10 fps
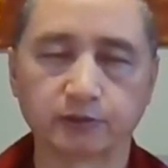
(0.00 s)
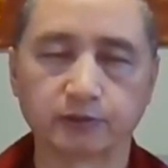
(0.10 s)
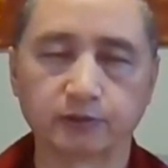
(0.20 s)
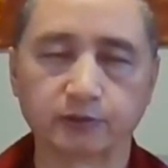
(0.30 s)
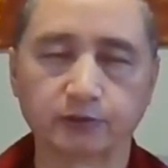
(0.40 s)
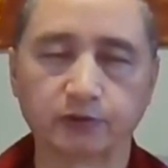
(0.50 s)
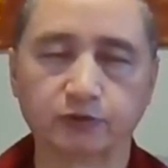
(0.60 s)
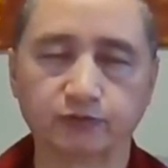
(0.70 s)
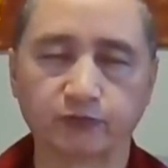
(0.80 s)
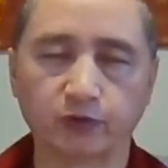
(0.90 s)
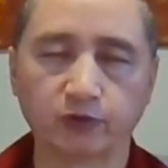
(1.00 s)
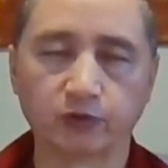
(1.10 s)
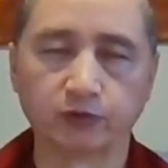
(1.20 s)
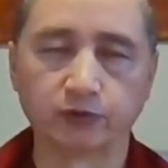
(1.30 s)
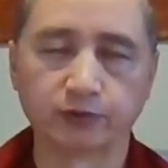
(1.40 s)
to
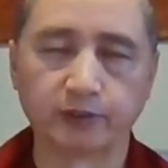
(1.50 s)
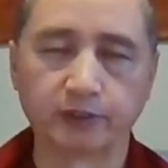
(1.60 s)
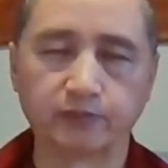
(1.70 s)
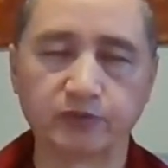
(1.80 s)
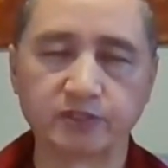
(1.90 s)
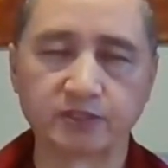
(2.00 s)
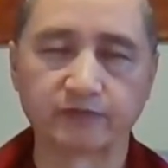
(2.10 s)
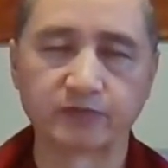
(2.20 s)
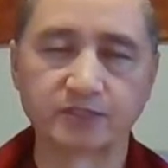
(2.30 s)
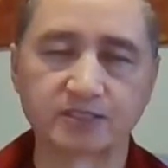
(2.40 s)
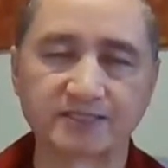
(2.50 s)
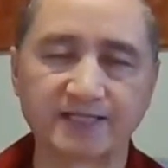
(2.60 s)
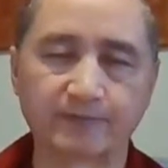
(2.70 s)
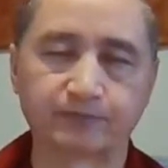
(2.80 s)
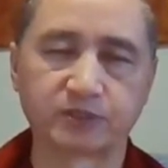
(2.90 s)
follow the Bodhisattva's
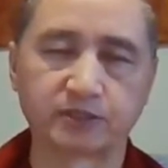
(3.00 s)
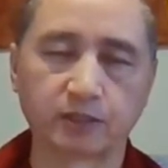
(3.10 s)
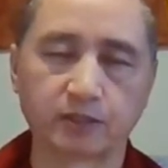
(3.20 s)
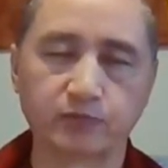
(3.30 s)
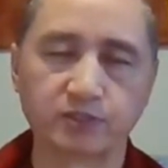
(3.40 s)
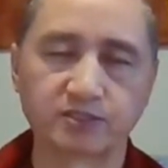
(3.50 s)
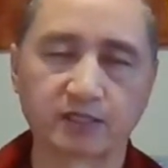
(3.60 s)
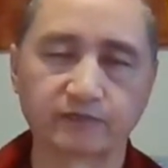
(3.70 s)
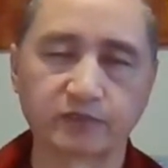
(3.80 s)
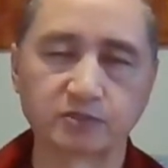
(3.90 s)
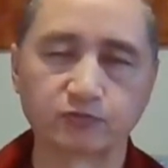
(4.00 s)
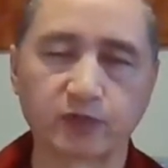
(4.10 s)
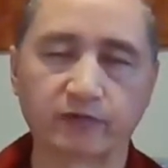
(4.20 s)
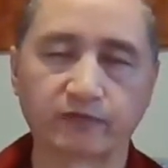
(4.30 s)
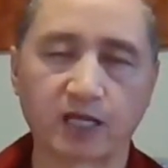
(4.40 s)
state, Bodhisattva's
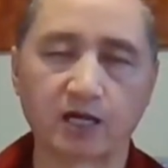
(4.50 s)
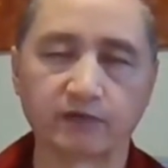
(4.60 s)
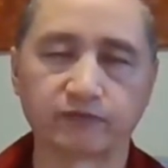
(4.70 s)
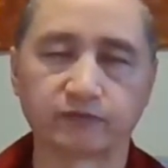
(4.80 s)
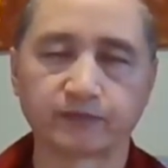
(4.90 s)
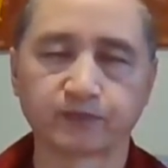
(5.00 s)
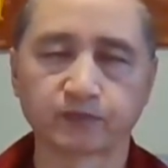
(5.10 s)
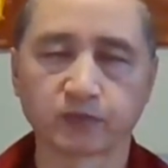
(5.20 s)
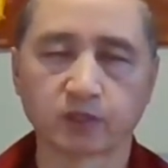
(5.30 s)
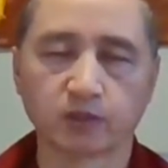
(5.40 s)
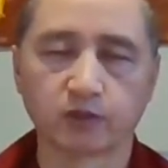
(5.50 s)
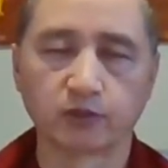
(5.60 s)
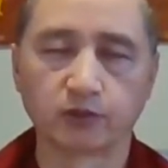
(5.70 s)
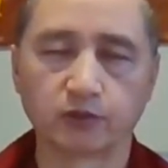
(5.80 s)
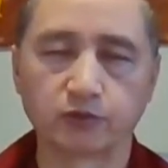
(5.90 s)
way of life
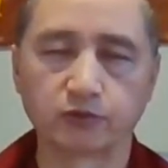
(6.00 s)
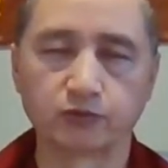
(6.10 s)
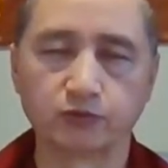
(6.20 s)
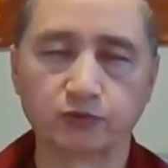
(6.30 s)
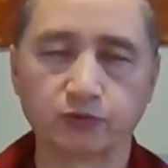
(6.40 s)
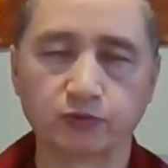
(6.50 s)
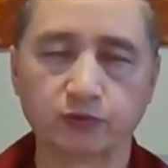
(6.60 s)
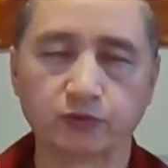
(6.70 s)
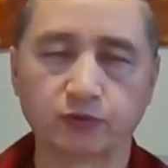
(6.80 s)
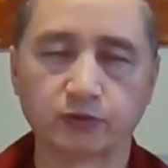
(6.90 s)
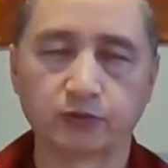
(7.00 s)
through